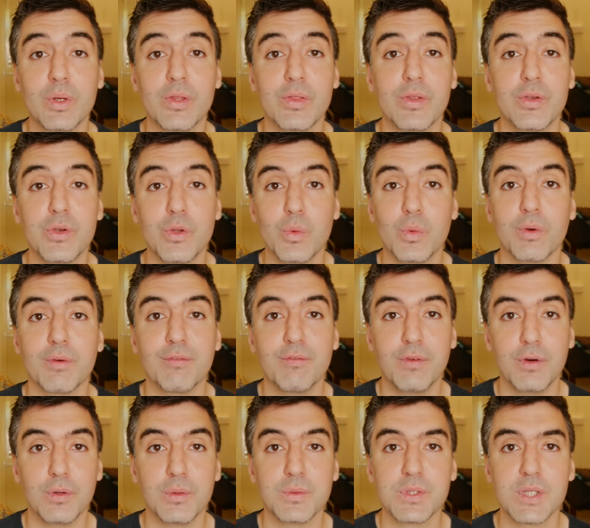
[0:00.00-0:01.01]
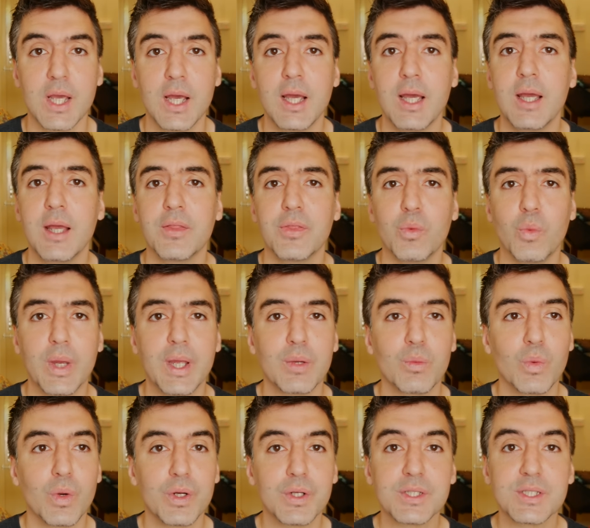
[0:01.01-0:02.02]
of the newer phones. The way it
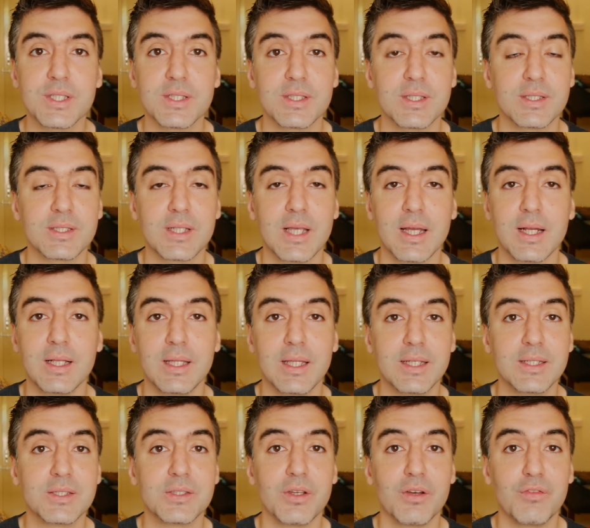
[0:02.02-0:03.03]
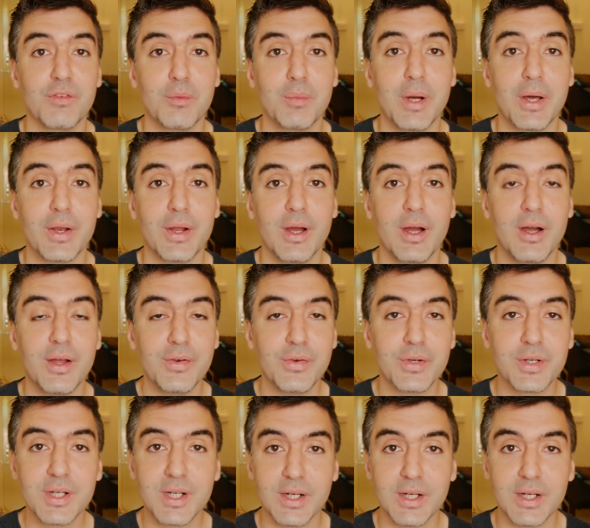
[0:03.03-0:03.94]
works is it's got a list of about 100